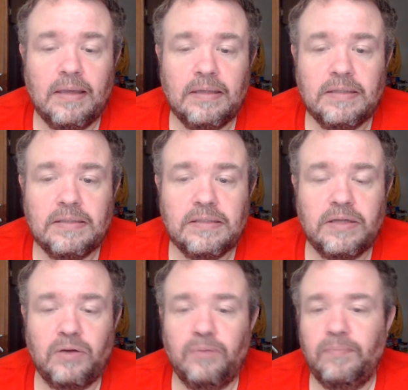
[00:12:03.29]

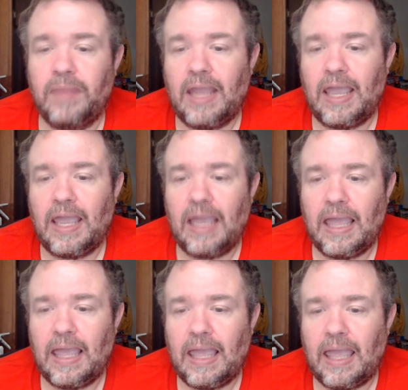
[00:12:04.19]
So,
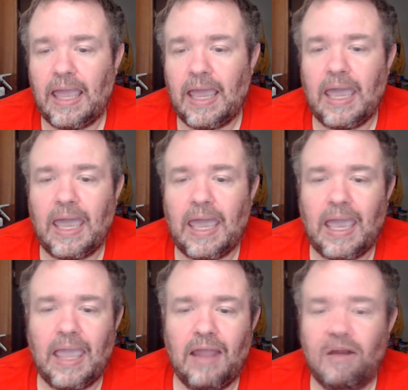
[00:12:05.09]
there
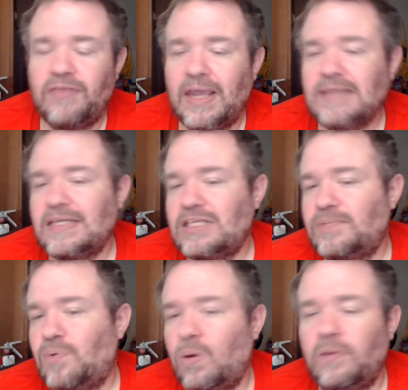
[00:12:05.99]
are things I
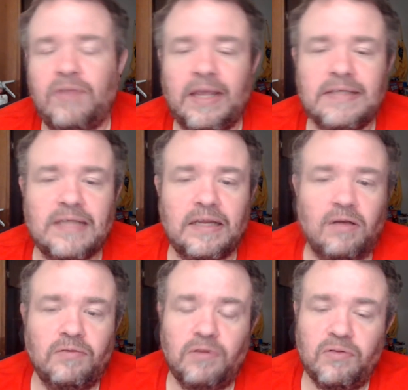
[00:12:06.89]
support and things I
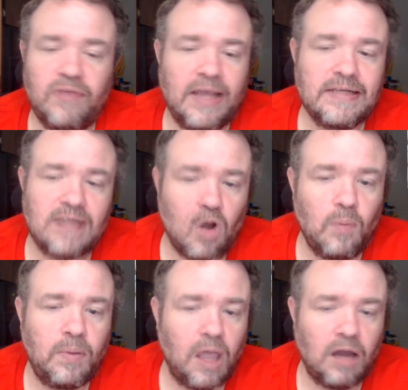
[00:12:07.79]
don't. There are things I
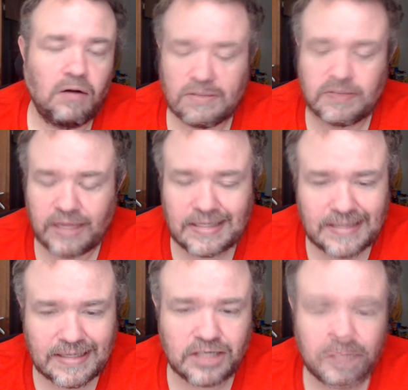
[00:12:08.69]
hope Congress, when they
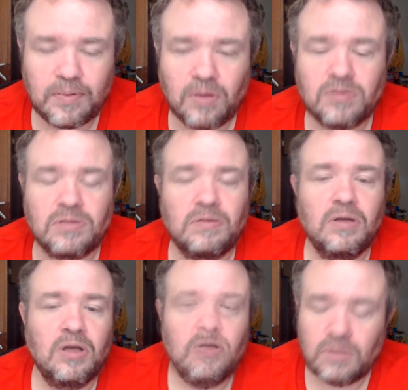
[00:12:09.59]
see this proposal,
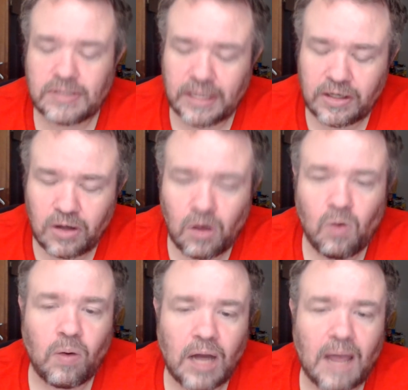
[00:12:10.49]
will say, no,
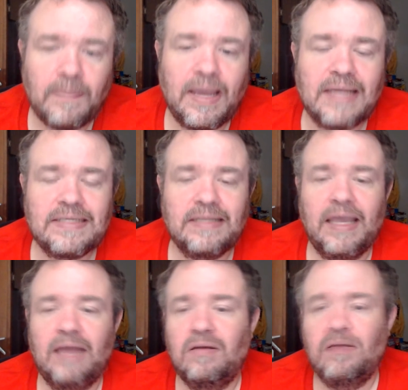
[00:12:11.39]
we're not passing
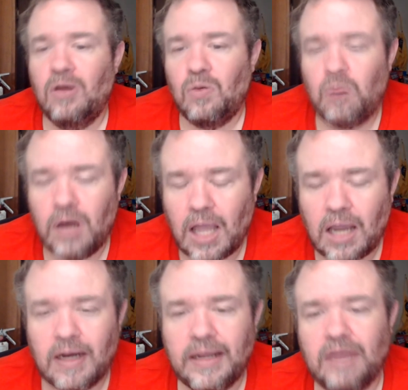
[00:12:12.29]
that. We're not
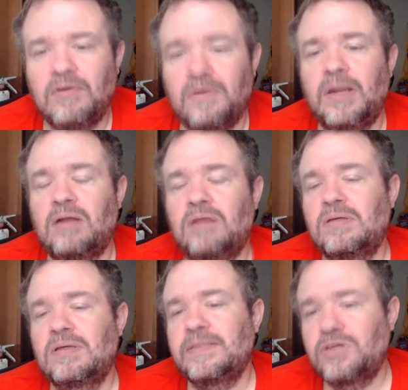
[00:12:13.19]
going to get rid of medical
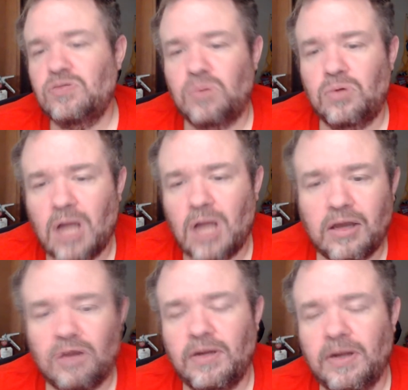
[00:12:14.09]
exemptions. We're not going
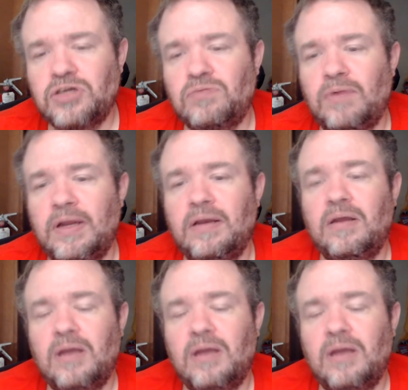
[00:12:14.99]
to raise your rent.